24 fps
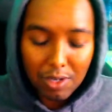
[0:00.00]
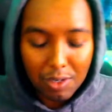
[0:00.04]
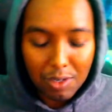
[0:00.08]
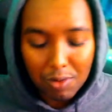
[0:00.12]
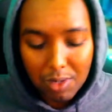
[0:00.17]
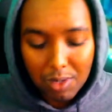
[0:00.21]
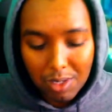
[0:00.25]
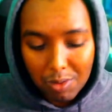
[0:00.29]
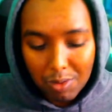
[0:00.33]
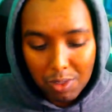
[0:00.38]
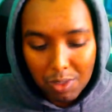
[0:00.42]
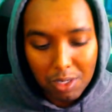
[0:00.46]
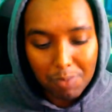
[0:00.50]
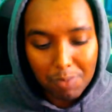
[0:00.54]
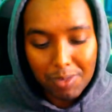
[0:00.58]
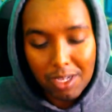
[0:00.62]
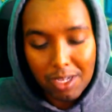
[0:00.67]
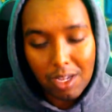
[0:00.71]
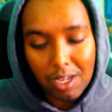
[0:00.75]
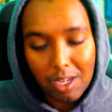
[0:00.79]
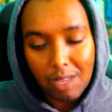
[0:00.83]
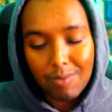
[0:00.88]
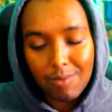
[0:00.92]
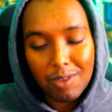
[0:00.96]
It, it was a
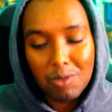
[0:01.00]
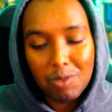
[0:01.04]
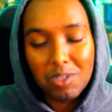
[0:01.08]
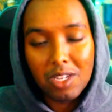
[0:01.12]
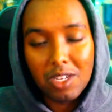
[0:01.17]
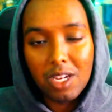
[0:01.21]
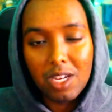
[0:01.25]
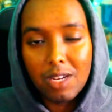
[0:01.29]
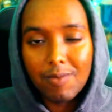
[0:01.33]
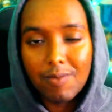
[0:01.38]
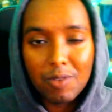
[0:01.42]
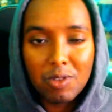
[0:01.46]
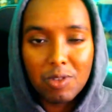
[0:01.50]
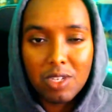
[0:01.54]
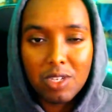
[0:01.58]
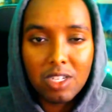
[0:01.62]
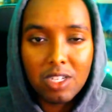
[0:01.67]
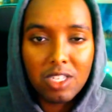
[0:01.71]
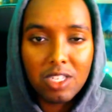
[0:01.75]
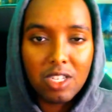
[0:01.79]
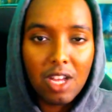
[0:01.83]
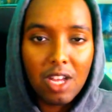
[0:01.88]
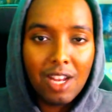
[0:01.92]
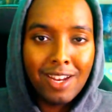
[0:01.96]
bit. It was good. It was a
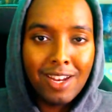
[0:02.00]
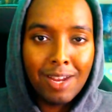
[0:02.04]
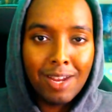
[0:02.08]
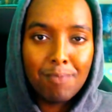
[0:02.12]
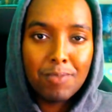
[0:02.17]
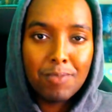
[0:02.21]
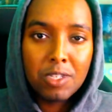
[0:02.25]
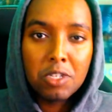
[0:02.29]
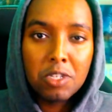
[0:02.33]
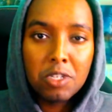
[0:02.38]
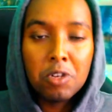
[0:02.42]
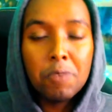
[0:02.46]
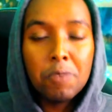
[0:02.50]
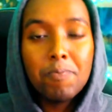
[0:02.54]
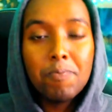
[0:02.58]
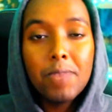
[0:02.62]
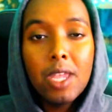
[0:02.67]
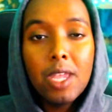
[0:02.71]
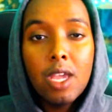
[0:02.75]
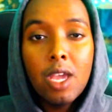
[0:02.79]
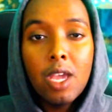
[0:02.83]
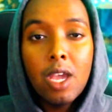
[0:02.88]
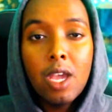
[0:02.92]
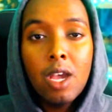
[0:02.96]
good solid episode.
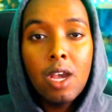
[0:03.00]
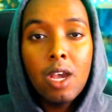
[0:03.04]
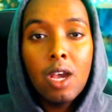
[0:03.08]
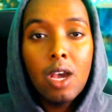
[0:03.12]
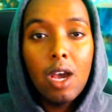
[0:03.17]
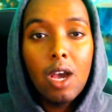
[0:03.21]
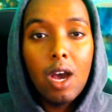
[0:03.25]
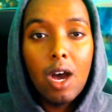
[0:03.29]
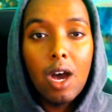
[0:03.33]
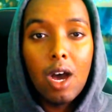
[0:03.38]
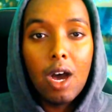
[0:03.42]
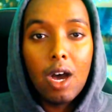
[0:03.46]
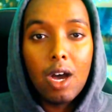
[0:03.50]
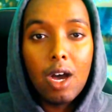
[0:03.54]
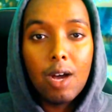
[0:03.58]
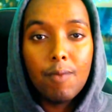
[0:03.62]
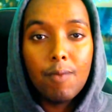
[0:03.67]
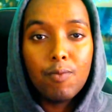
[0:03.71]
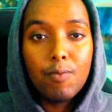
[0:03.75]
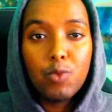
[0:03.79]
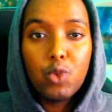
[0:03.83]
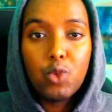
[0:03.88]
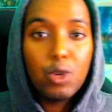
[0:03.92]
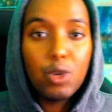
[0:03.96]

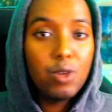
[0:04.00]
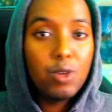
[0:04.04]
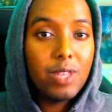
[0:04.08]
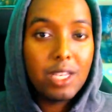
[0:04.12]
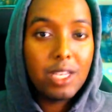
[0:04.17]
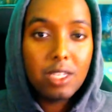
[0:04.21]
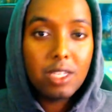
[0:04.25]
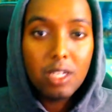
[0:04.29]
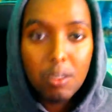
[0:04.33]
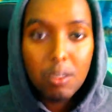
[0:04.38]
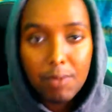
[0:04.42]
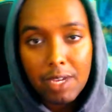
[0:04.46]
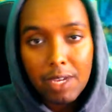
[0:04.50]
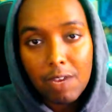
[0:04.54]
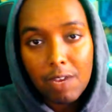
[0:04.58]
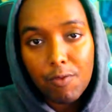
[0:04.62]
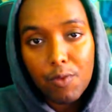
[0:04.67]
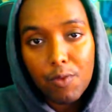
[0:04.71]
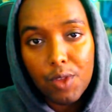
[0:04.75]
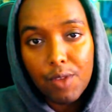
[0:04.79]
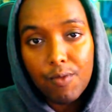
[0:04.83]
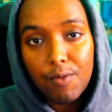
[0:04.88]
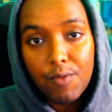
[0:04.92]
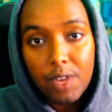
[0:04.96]
Um, so that's going to be it for
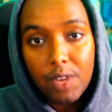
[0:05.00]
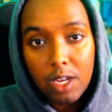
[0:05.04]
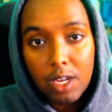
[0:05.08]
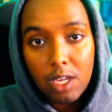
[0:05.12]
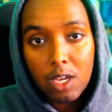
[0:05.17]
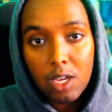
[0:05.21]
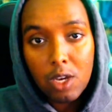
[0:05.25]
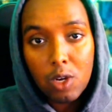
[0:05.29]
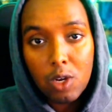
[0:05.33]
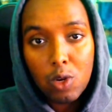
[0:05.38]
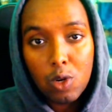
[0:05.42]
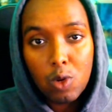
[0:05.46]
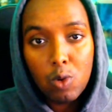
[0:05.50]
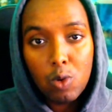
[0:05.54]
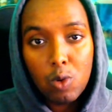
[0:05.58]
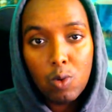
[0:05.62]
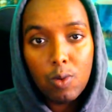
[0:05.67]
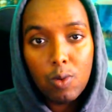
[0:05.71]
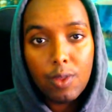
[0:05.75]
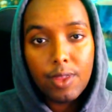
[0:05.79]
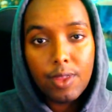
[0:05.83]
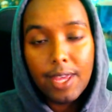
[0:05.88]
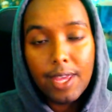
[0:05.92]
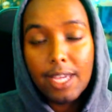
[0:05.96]
the video.
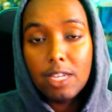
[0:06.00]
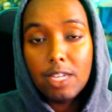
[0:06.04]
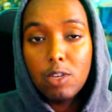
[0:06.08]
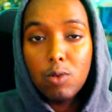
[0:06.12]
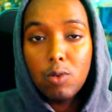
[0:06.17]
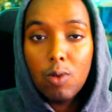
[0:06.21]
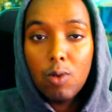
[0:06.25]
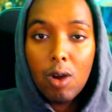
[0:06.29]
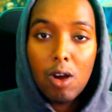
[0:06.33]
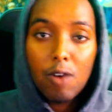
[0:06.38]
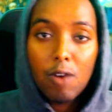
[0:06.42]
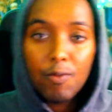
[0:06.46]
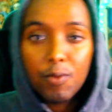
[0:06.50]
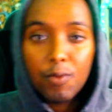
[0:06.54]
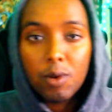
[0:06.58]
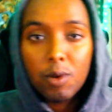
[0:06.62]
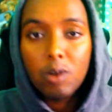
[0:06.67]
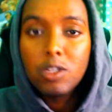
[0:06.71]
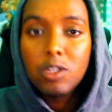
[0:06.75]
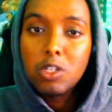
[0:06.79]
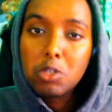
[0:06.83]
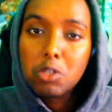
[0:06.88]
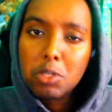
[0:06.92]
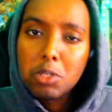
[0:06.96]
Thank you all for
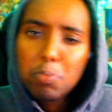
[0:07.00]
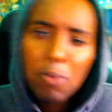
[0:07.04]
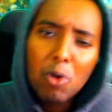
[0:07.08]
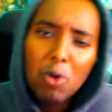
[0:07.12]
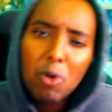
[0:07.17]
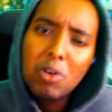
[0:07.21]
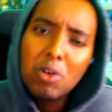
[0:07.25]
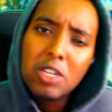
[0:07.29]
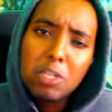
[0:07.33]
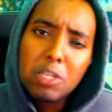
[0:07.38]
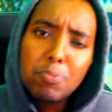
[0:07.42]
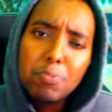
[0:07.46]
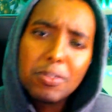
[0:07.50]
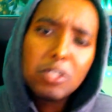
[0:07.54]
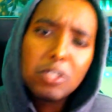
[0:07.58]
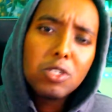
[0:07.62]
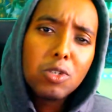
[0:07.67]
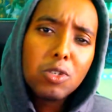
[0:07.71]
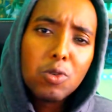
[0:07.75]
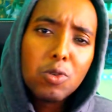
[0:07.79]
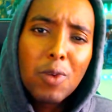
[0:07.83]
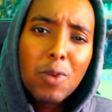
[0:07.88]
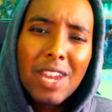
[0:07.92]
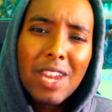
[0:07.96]
your support. It's been so
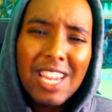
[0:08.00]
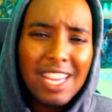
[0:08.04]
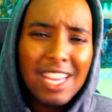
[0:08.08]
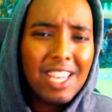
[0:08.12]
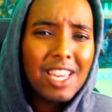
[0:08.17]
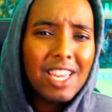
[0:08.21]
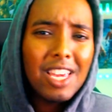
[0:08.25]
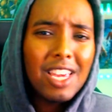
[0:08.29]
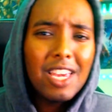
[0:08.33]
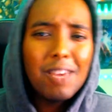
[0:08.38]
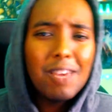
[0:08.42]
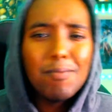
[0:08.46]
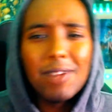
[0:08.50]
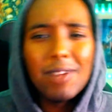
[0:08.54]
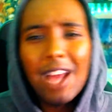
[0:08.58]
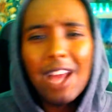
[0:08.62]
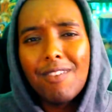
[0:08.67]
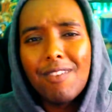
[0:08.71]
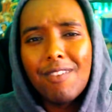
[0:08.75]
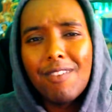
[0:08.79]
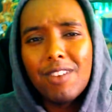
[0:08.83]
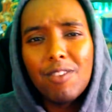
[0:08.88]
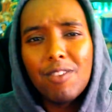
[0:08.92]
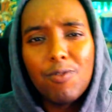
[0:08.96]
great. Been
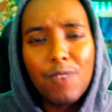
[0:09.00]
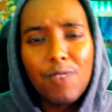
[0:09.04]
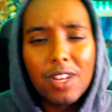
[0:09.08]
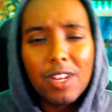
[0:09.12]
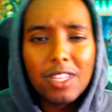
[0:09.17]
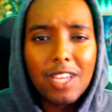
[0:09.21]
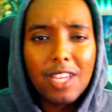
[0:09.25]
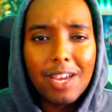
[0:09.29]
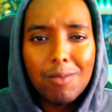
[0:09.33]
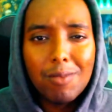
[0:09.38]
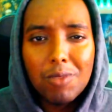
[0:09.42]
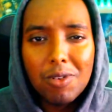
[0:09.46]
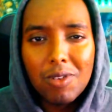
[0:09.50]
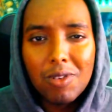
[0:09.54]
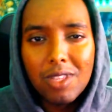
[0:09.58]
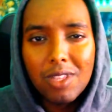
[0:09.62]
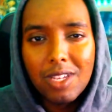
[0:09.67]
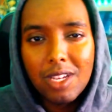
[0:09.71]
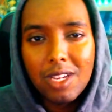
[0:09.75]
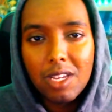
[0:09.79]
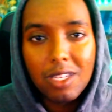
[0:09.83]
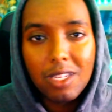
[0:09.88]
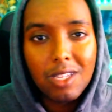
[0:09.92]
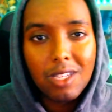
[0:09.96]
having a fun time doing
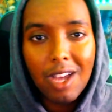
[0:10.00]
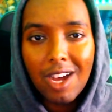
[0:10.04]
this.